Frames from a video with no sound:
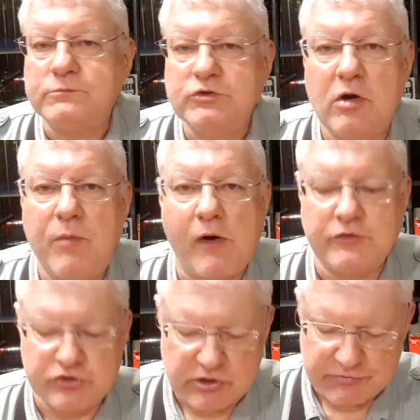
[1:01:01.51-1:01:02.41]
No
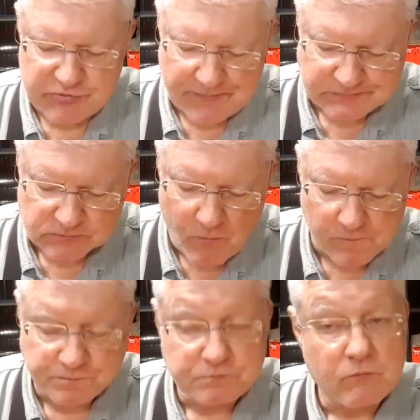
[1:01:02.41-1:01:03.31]
partnerships.
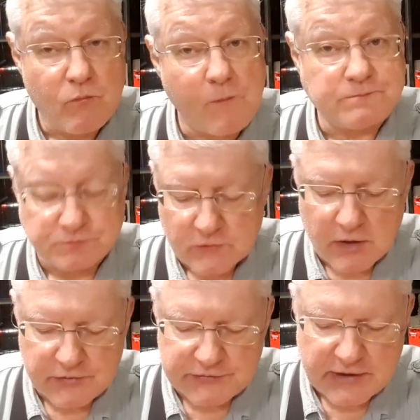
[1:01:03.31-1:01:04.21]
I
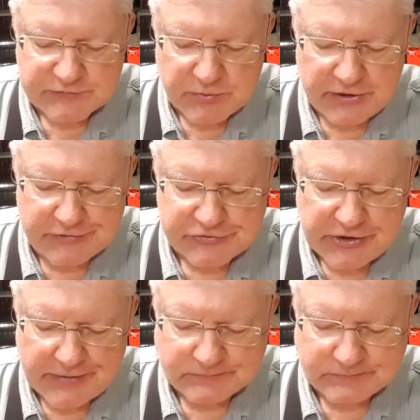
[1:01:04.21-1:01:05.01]
thought that's pretty interesting.